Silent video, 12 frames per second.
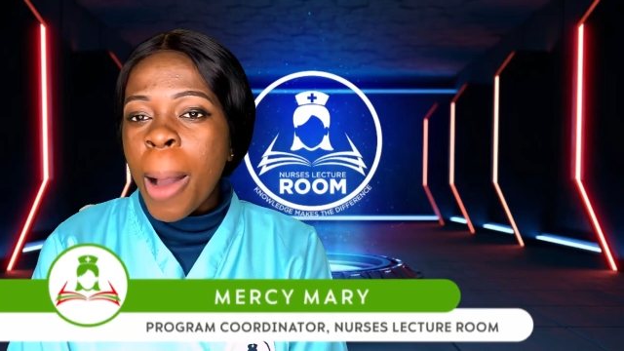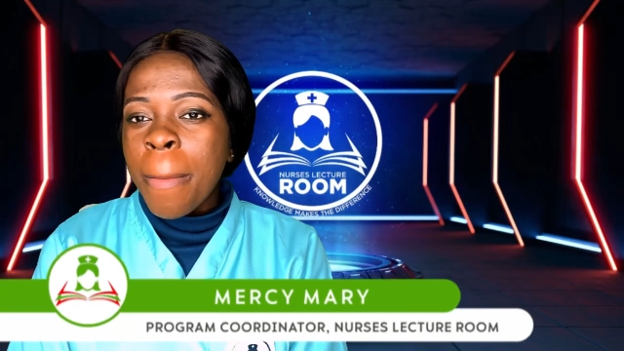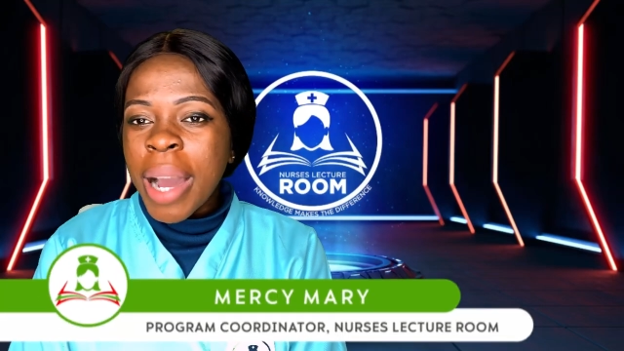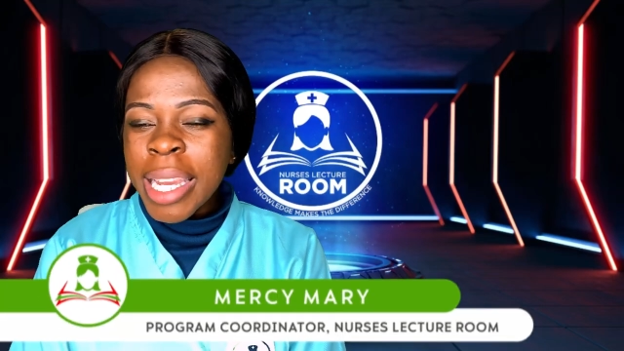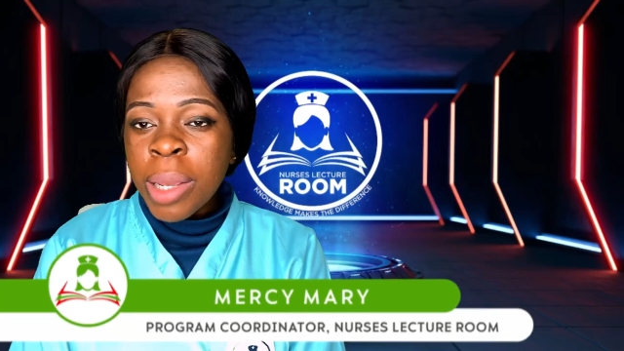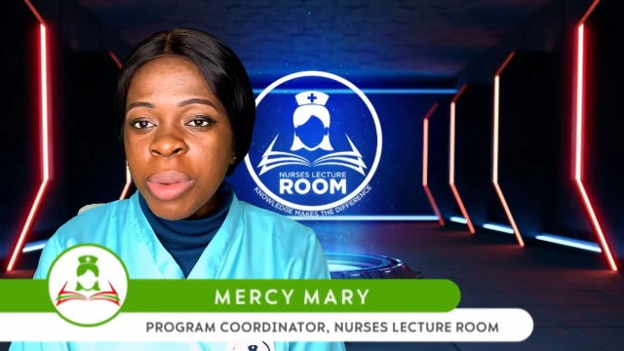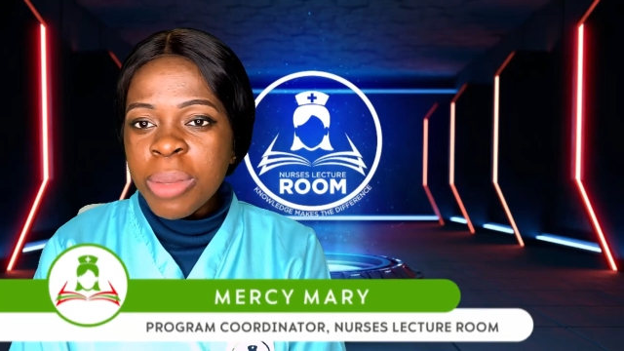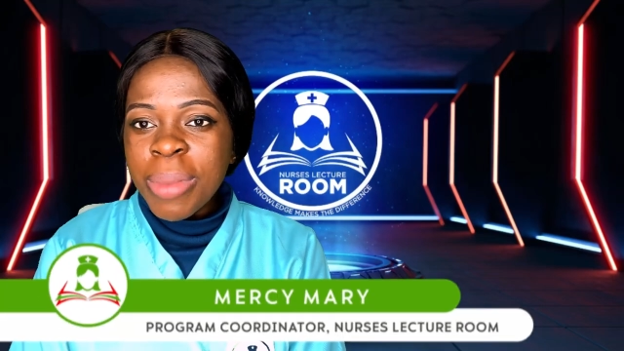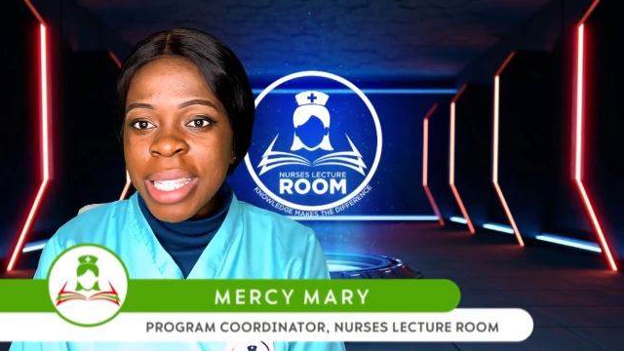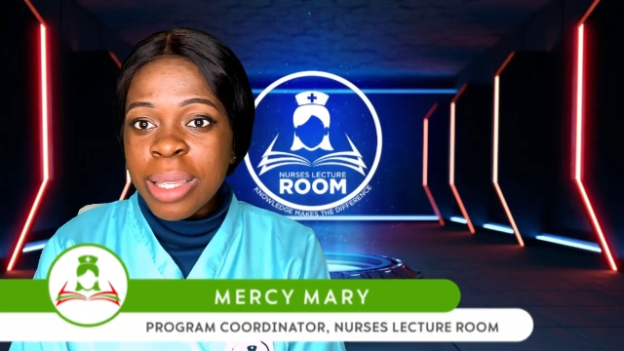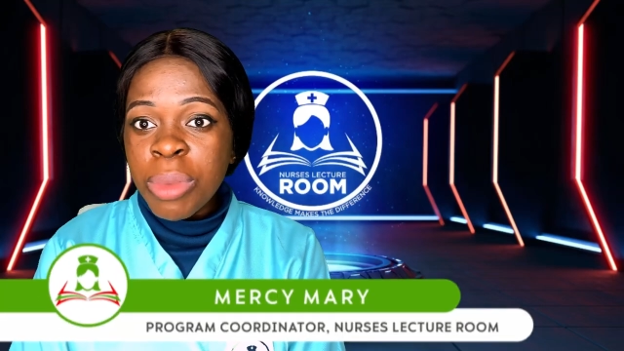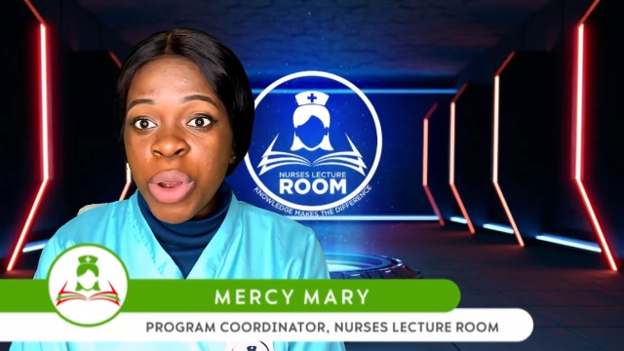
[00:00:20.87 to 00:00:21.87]
My name is
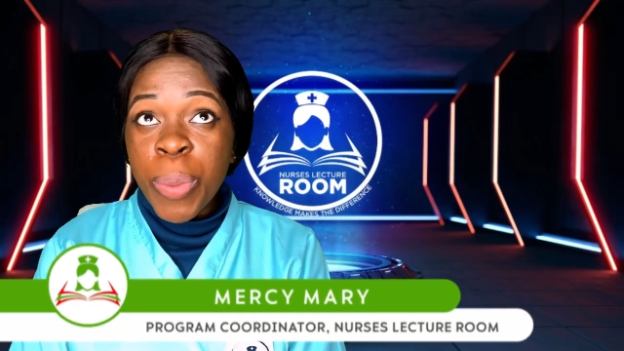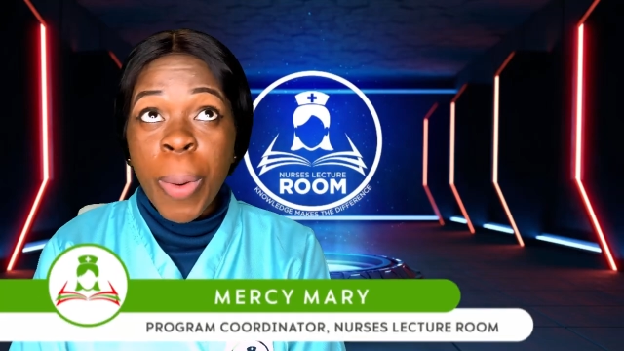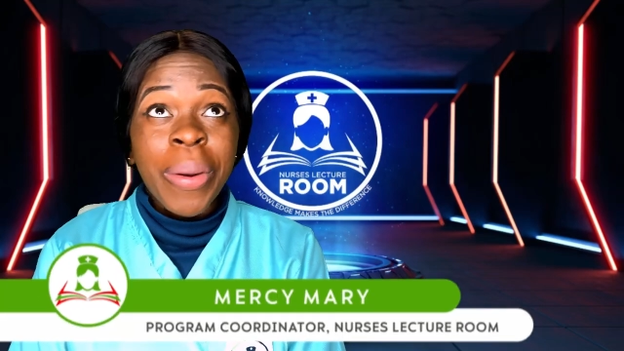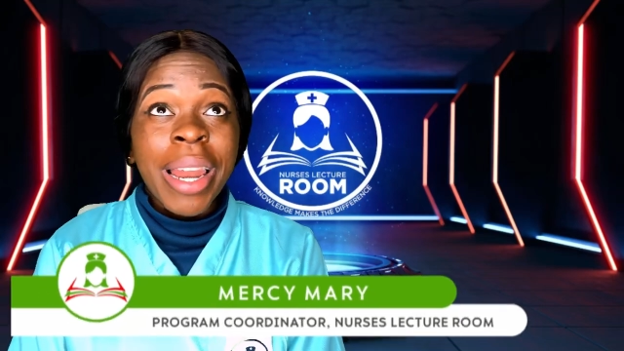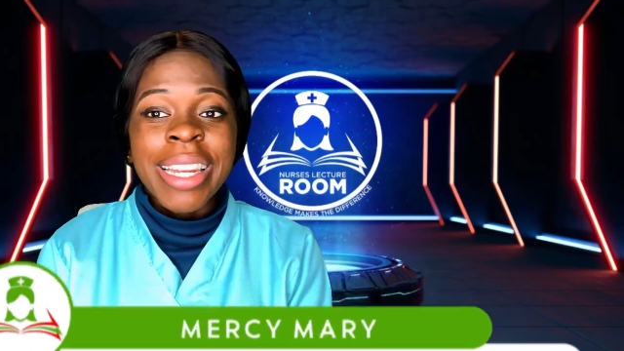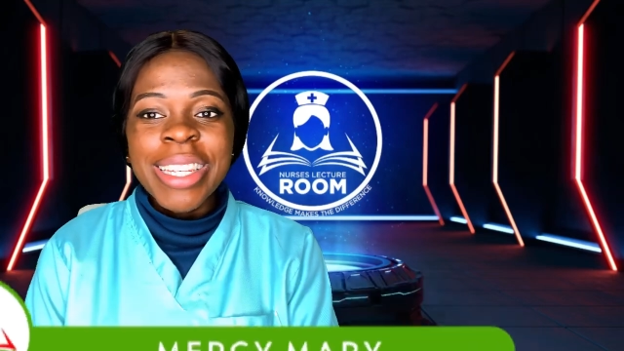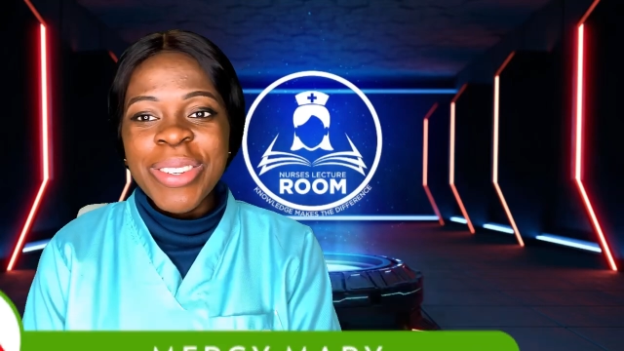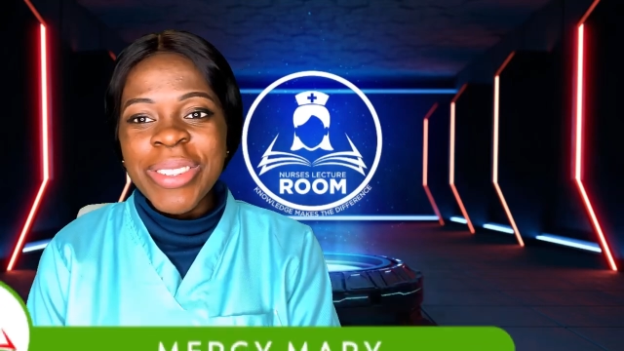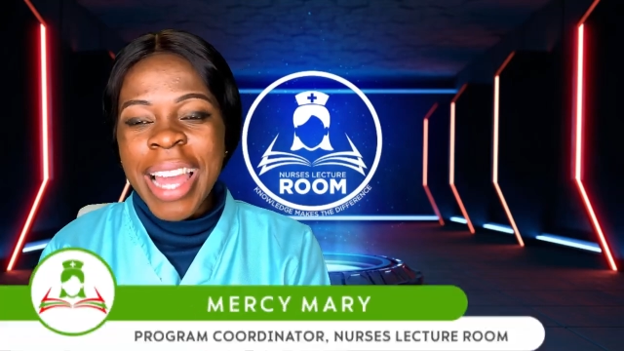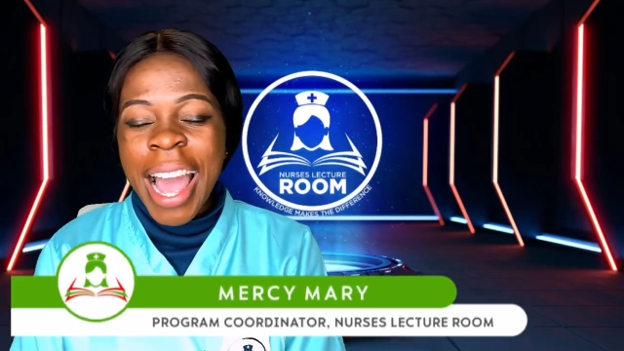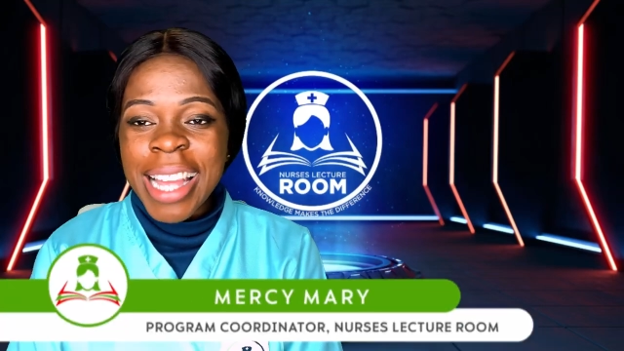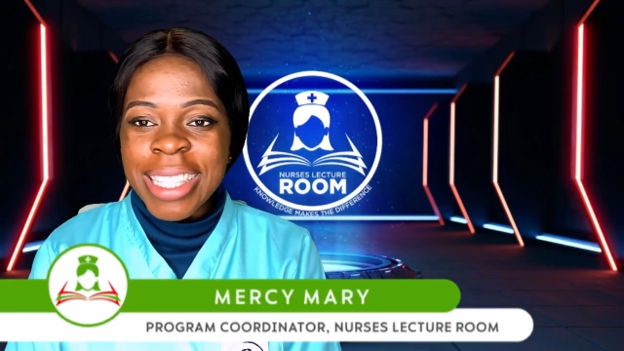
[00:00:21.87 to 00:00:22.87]
Mercy Mary, popularly known
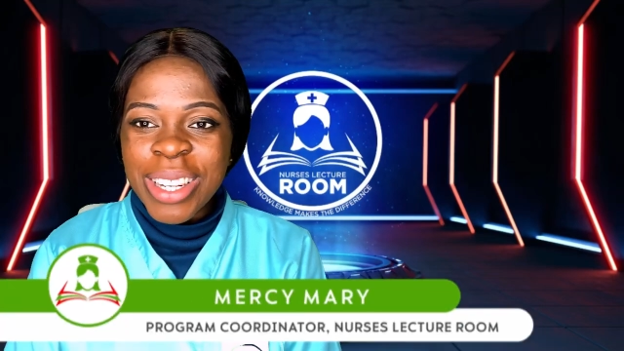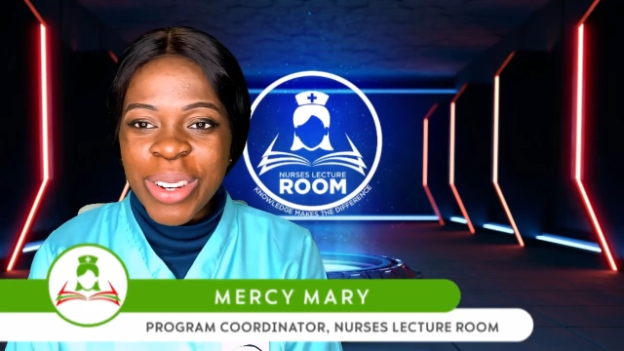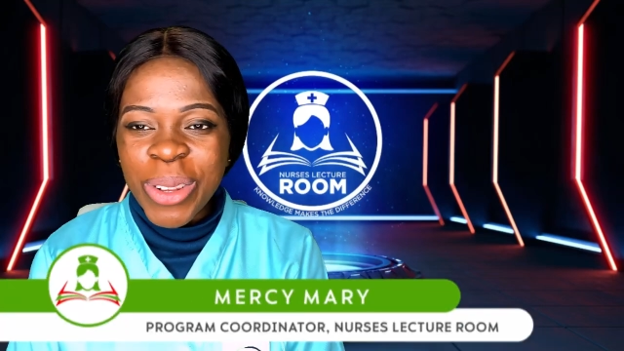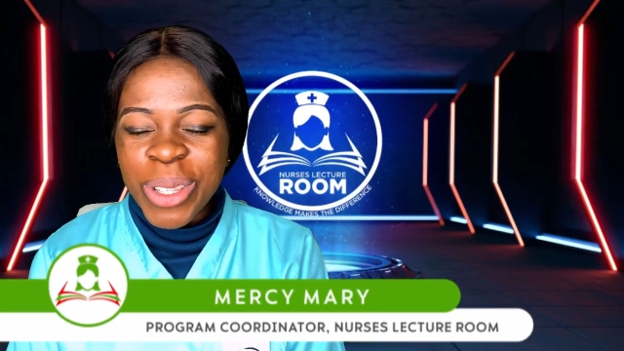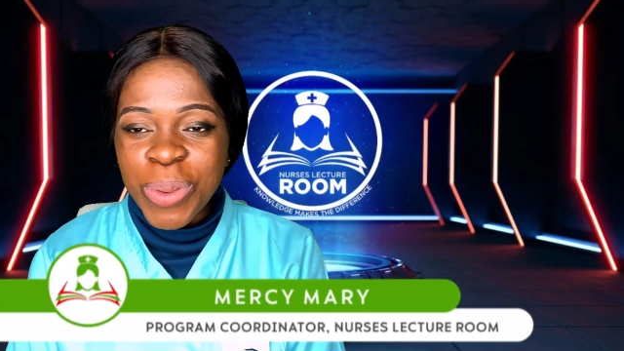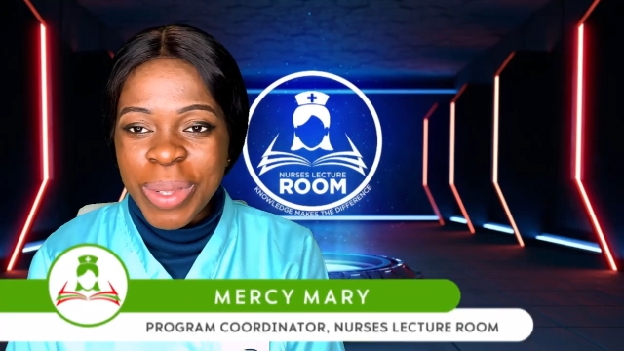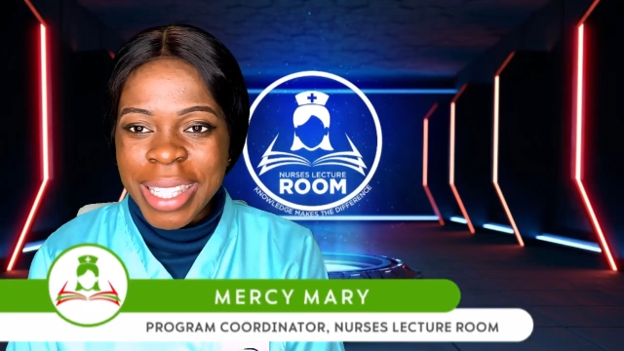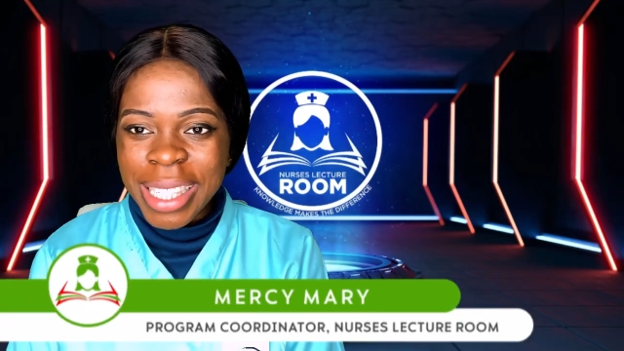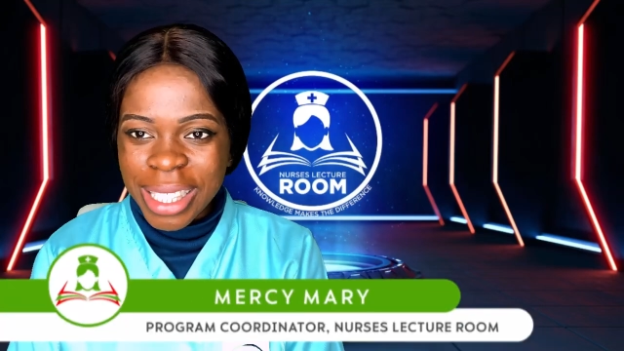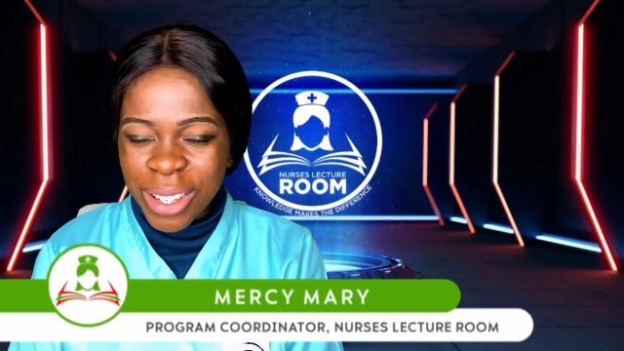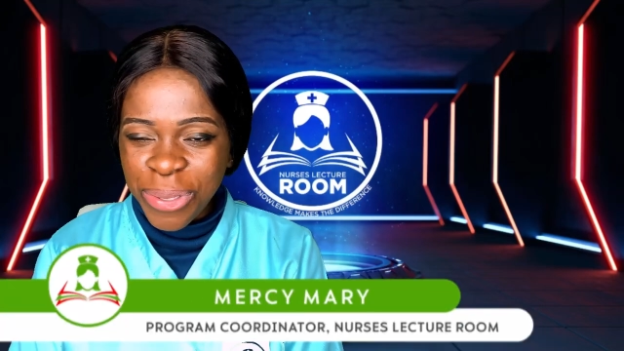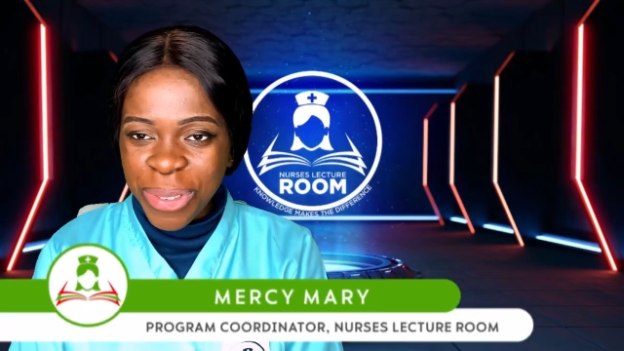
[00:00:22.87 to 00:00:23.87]
as a nurse with the
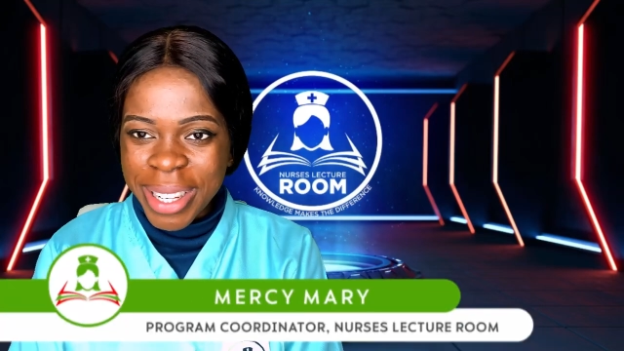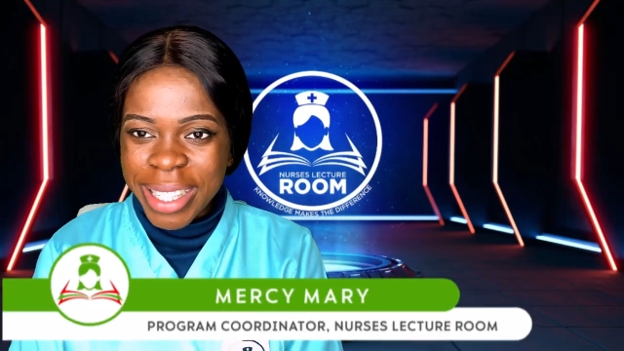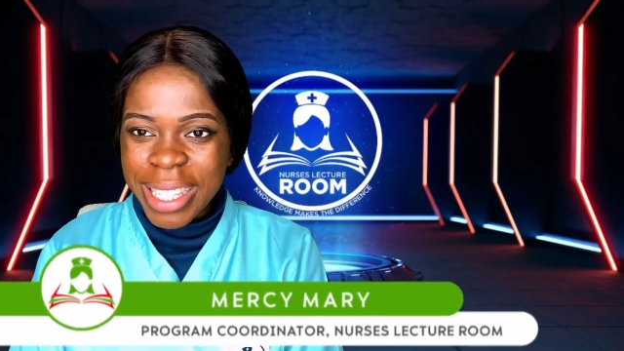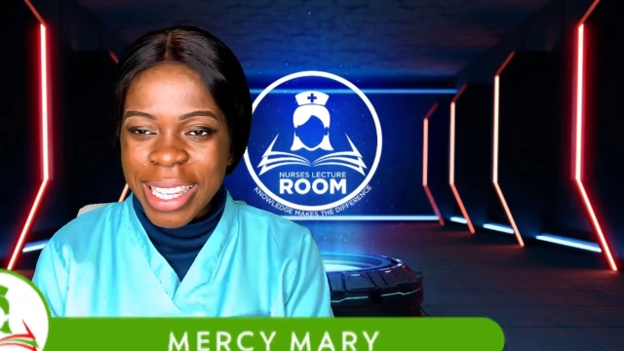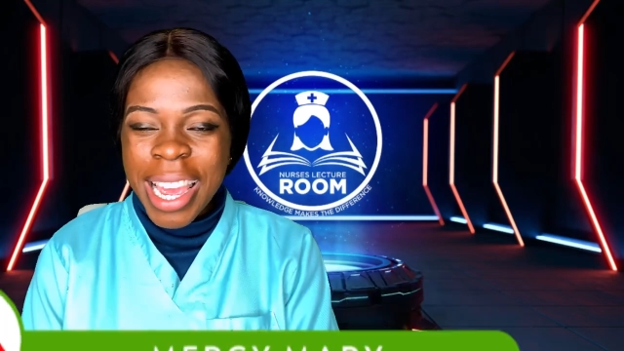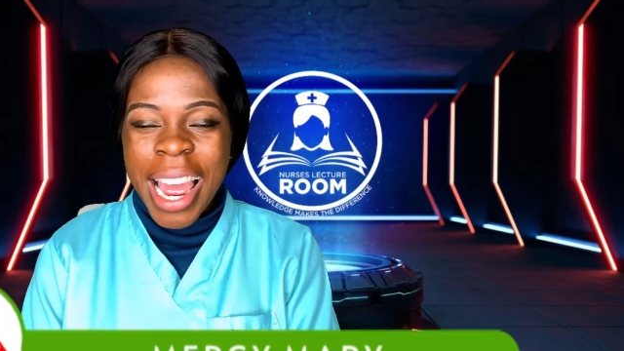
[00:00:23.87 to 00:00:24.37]
difference